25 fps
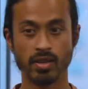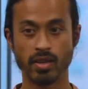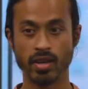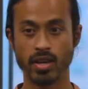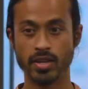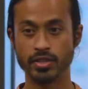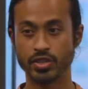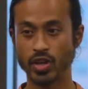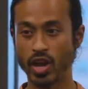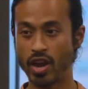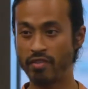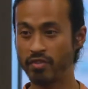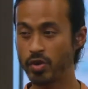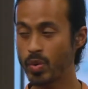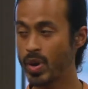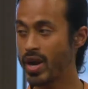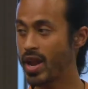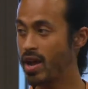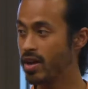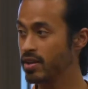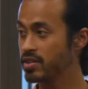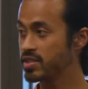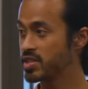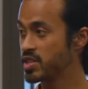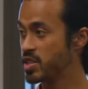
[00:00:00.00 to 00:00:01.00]
And so everyone
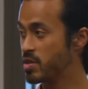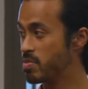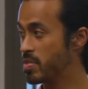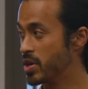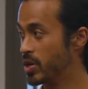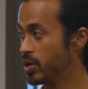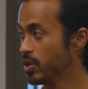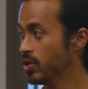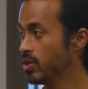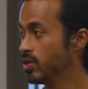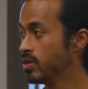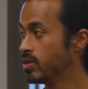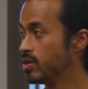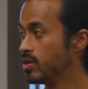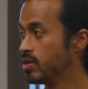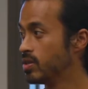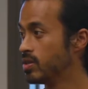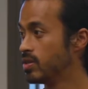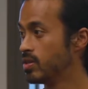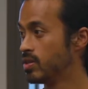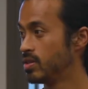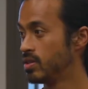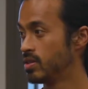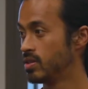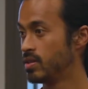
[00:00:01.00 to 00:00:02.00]
else in the middle,
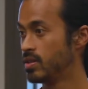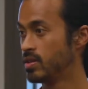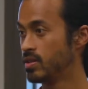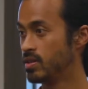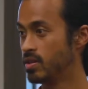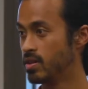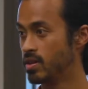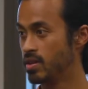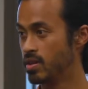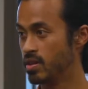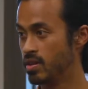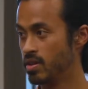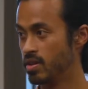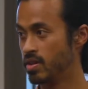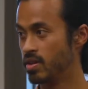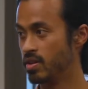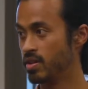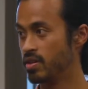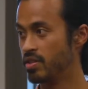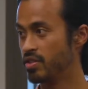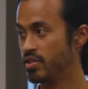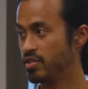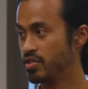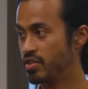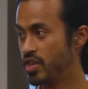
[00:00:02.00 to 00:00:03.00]

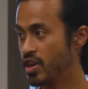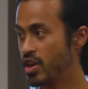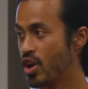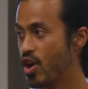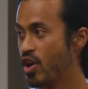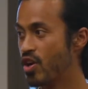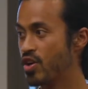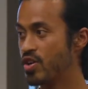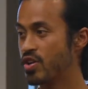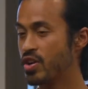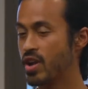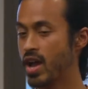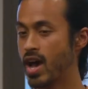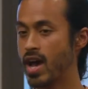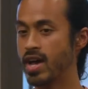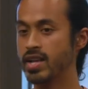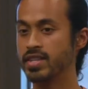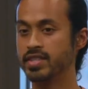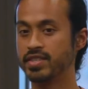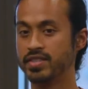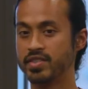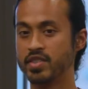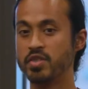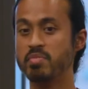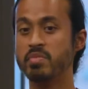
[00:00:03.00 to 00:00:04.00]
they're known
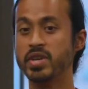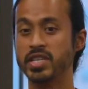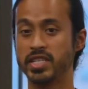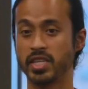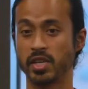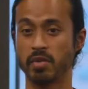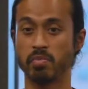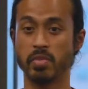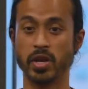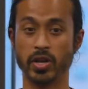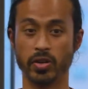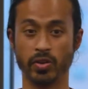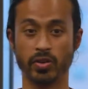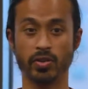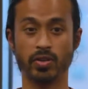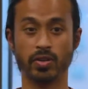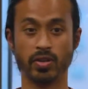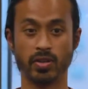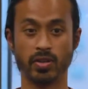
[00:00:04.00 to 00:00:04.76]
as the missing middle.